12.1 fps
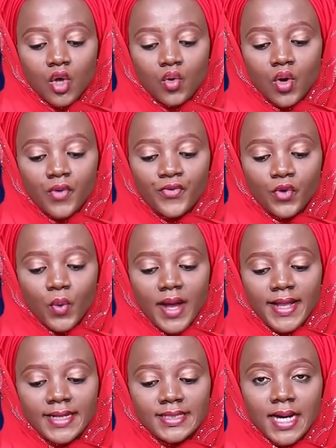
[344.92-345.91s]
No fewer
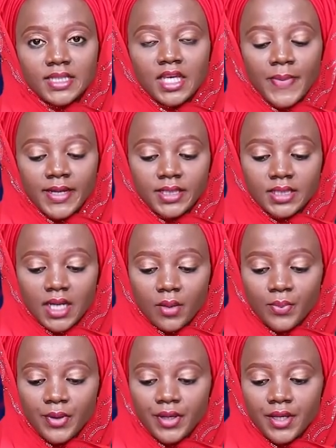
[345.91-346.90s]
than 30 bandits
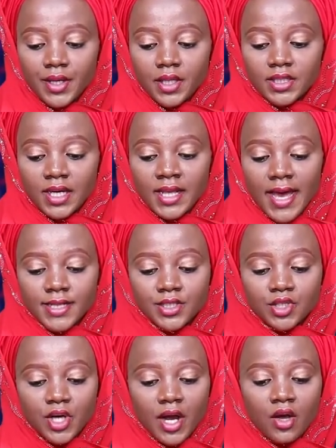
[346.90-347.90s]
have been killed in
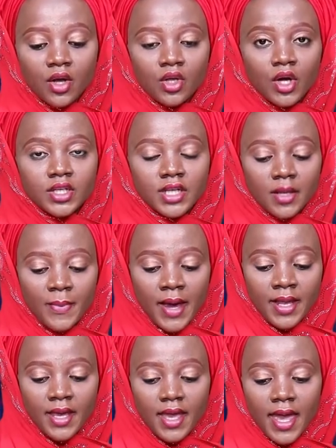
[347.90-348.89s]
airstrike conducted
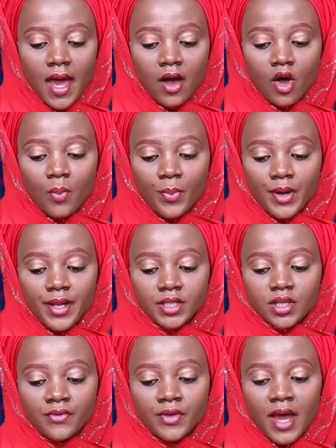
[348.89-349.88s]
by the air
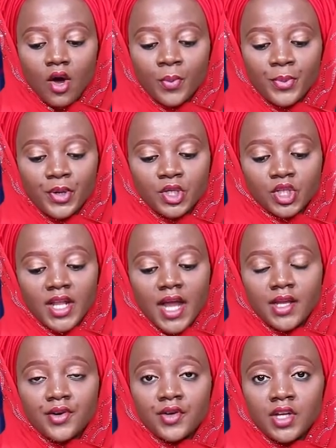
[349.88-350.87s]
component of the Operation
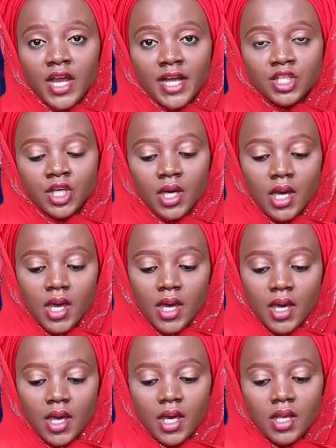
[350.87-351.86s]
Hadarin Daji
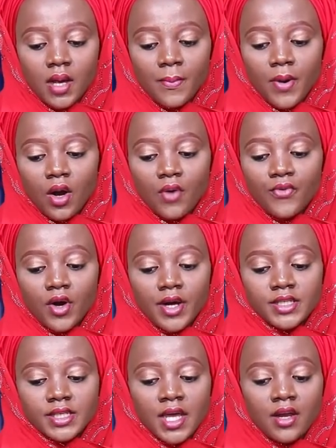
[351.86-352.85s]
in the Dambarau
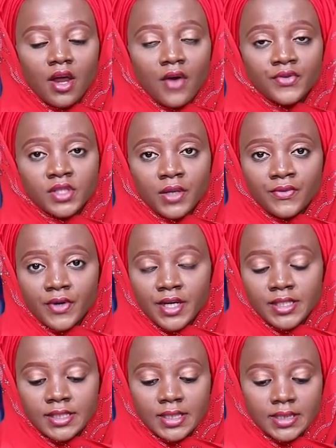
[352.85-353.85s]
Forest area of Zamfara
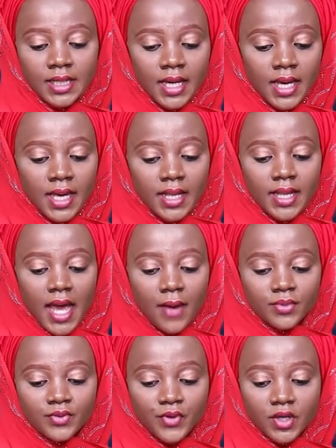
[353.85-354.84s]
State, the
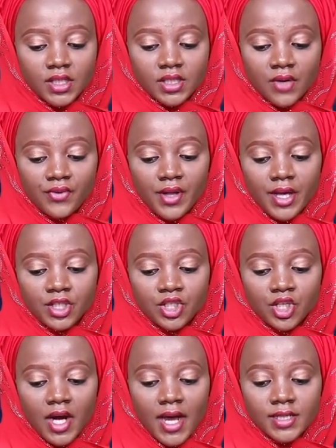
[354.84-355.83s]
Armed Forces of
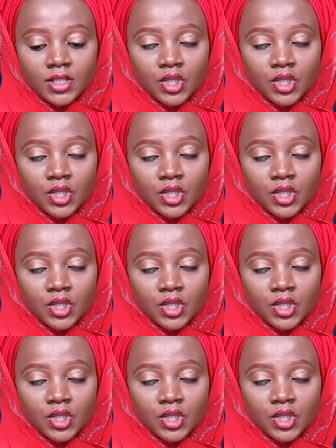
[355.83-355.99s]
Nigeria has